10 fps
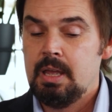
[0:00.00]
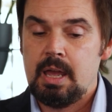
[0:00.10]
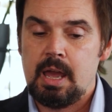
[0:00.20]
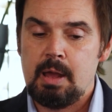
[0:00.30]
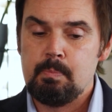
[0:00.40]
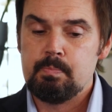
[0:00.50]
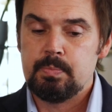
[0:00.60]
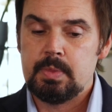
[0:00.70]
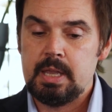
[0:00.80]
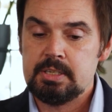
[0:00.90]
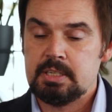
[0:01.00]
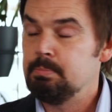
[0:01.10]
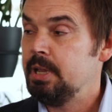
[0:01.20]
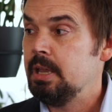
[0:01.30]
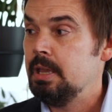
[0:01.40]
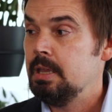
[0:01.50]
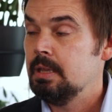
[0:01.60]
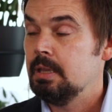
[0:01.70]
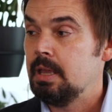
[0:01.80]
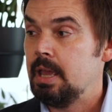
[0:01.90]
The S&P
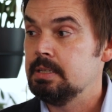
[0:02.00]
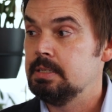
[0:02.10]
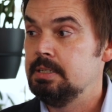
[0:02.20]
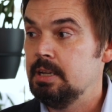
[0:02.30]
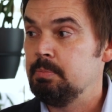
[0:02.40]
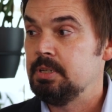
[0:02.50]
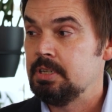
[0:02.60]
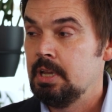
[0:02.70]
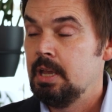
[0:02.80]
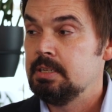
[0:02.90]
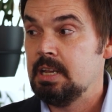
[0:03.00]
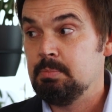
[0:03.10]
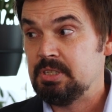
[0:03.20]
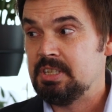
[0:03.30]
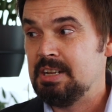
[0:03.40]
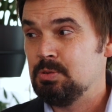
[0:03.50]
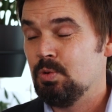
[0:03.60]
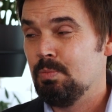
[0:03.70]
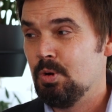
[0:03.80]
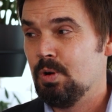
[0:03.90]
has dipped 10%
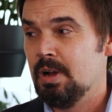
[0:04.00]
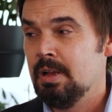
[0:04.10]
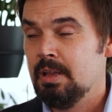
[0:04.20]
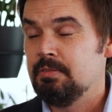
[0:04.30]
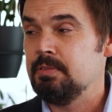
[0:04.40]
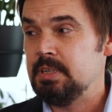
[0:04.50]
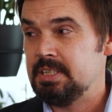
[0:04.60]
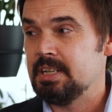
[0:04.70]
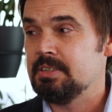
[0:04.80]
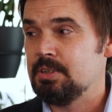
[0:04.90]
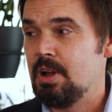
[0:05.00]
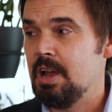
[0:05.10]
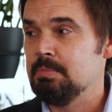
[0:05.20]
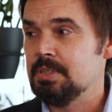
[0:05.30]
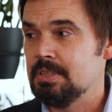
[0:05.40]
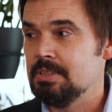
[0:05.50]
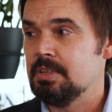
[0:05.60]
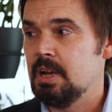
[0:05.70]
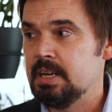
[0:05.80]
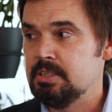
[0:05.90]
or more 56 times since
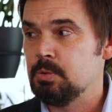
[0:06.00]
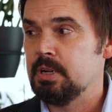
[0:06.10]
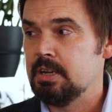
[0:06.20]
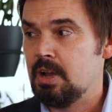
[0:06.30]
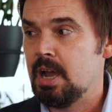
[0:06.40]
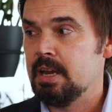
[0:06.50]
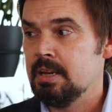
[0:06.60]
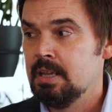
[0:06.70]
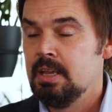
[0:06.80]
1929.